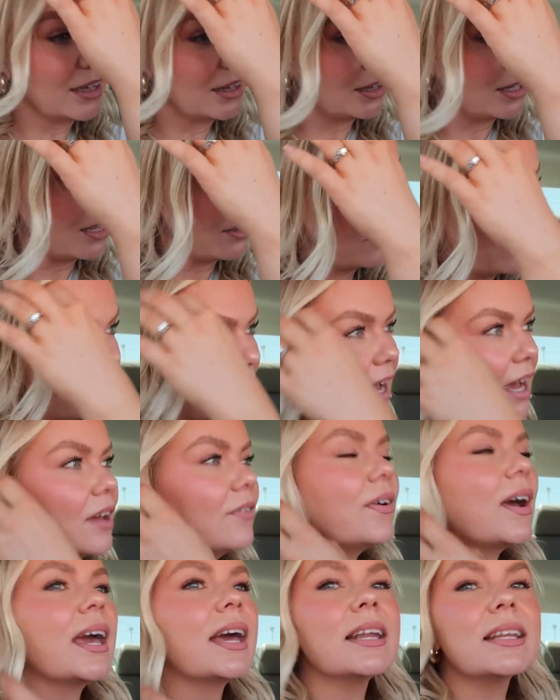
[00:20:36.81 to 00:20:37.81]
Love that.
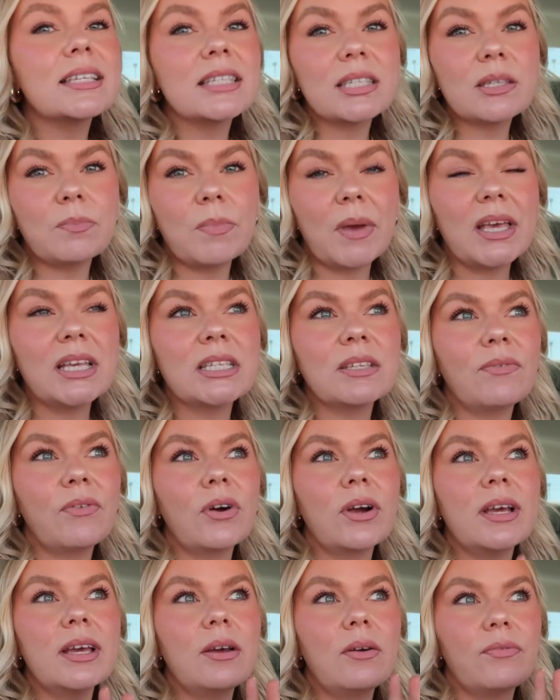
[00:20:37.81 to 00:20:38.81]
If I had a space
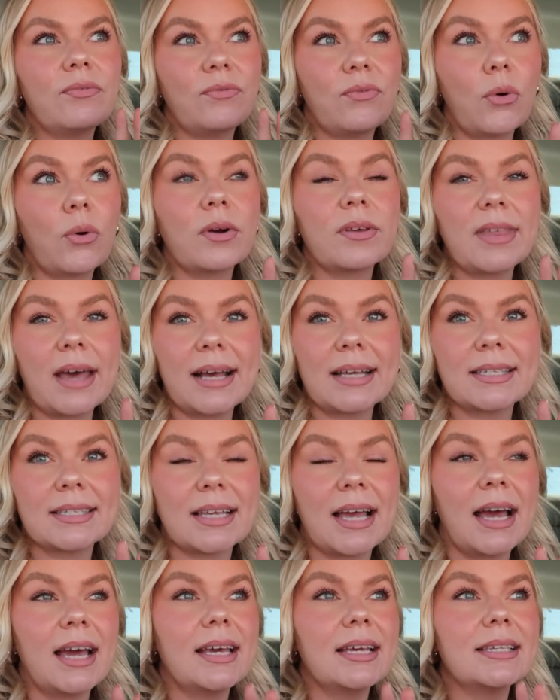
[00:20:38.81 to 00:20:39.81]
for it for that
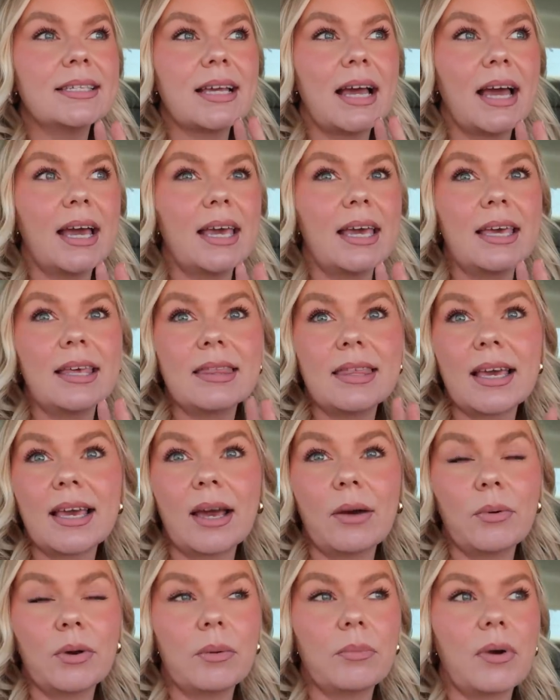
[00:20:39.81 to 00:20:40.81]
size, I
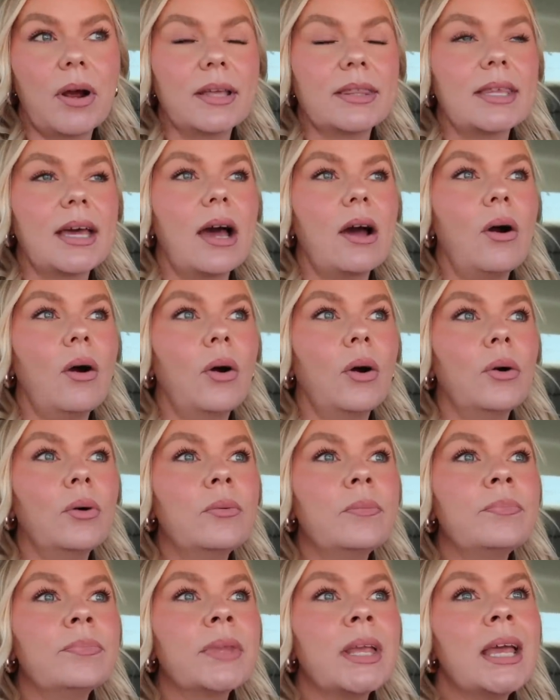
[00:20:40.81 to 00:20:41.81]
think I would have brought that
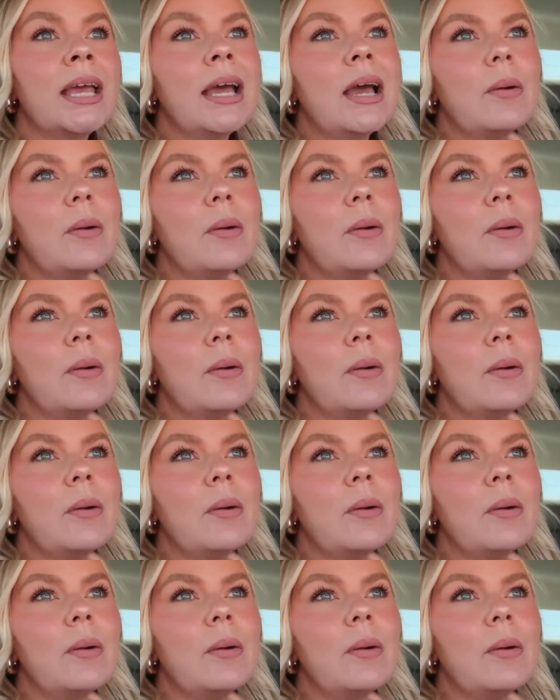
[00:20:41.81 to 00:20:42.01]
home,